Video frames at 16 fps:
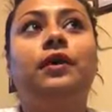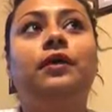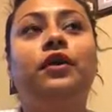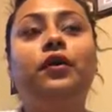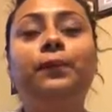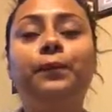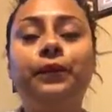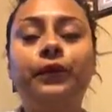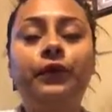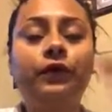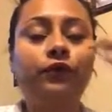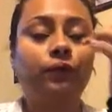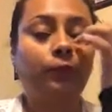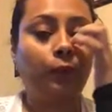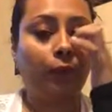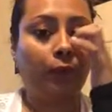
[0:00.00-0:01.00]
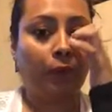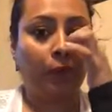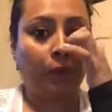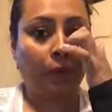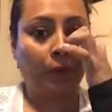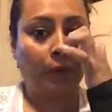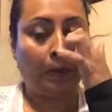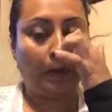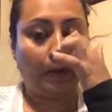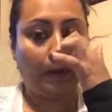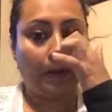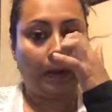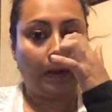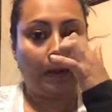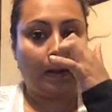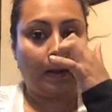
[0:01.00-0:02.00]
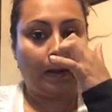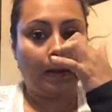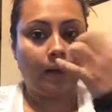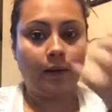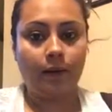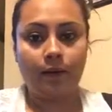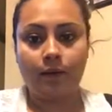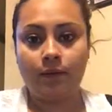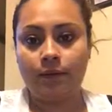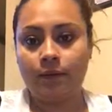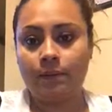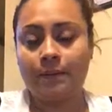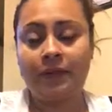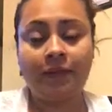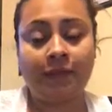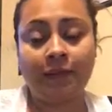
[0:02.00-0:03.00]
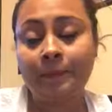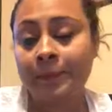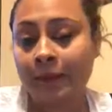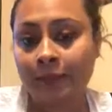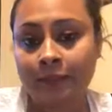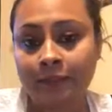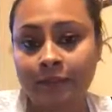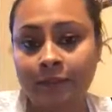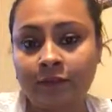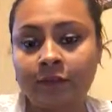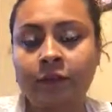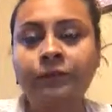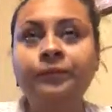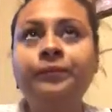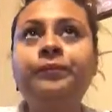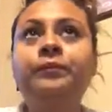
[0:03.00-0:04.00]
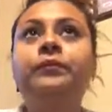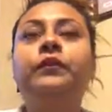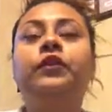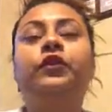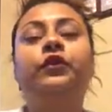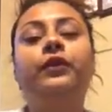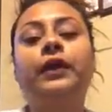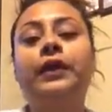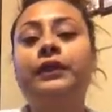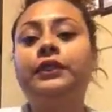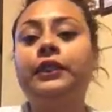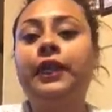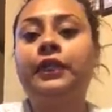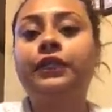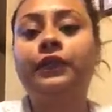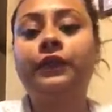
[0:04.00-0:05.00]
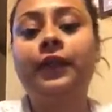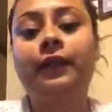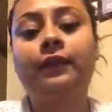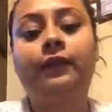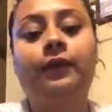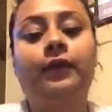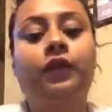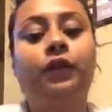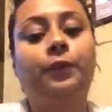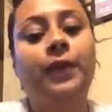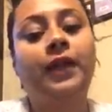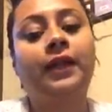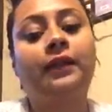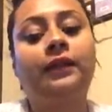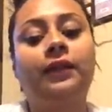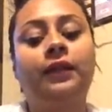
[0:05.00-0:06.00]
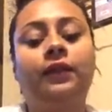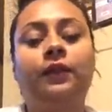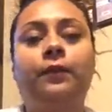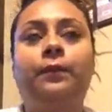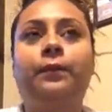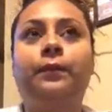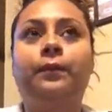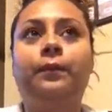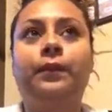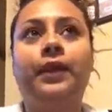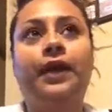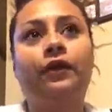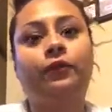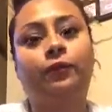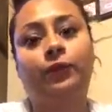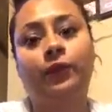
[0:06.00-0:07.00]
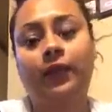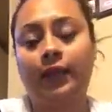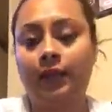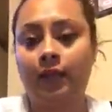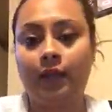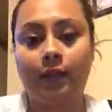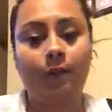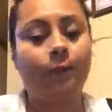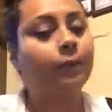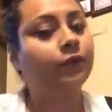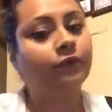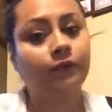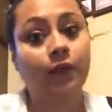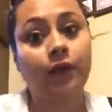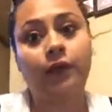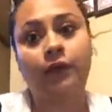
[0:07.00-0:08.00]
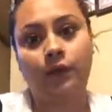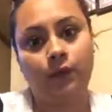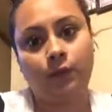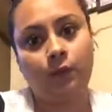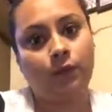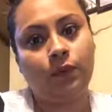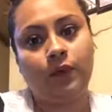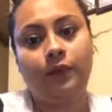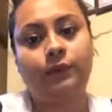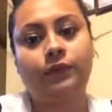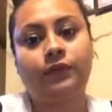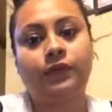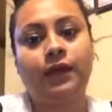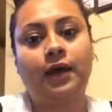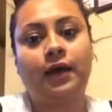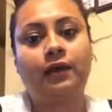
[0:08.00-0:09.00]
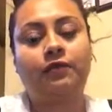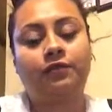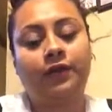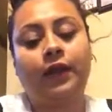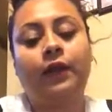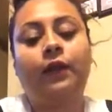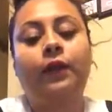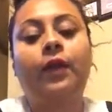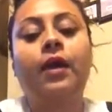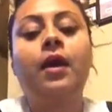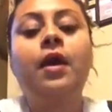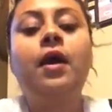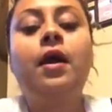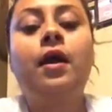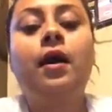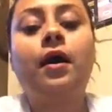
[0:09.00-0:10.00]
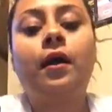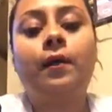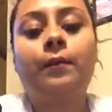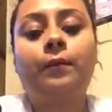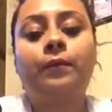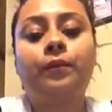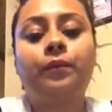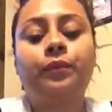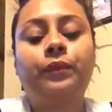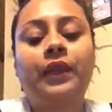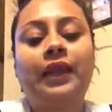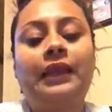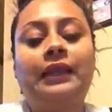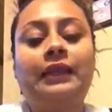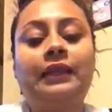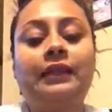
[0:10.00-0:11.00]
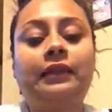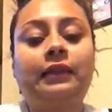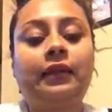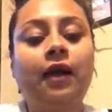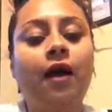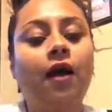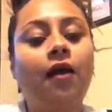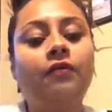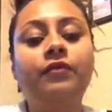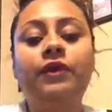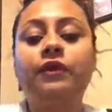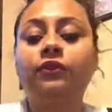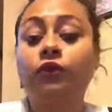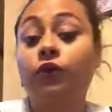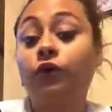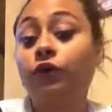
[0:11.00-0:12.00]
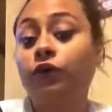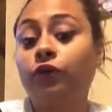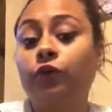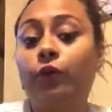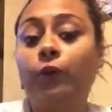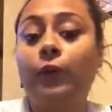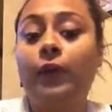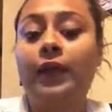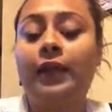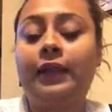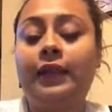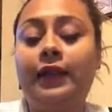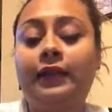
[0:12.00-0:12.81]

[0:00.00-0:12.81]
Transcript: Their books were missing pages. So the education that the Hispanics and the blacks were getting was not equal. It was not fair. And it's obvious also in